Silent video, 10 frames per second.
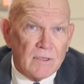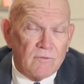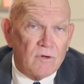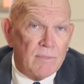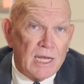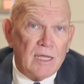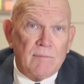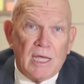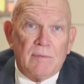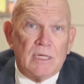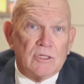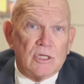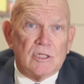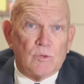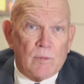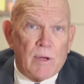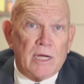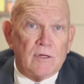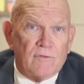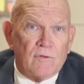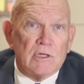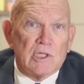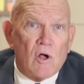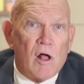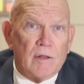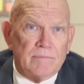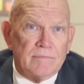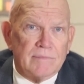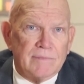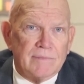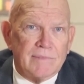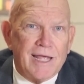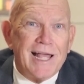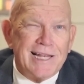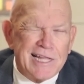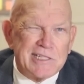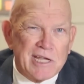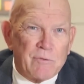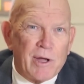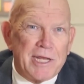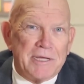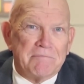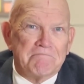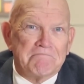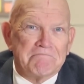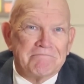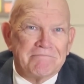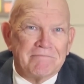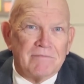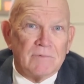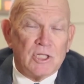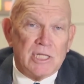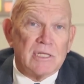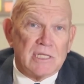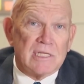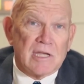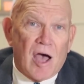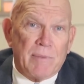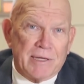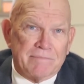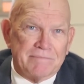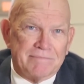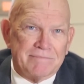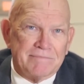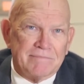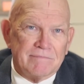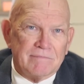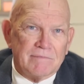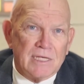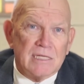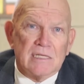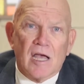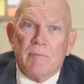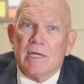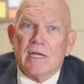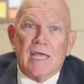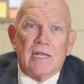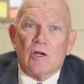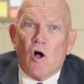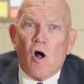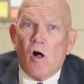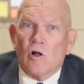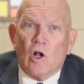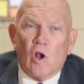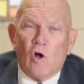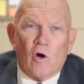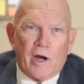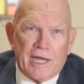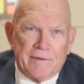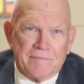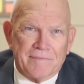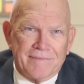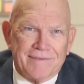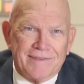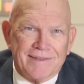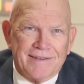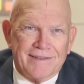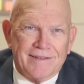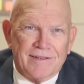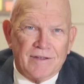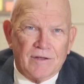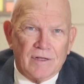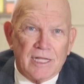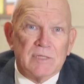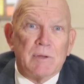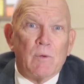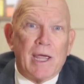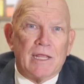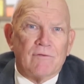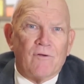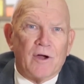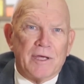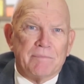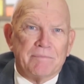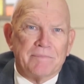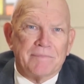For many, maybe it's just a reminder for us all. Let's get ready. Jesus is coming. He's coming again in all glory. Let's be waiting for him.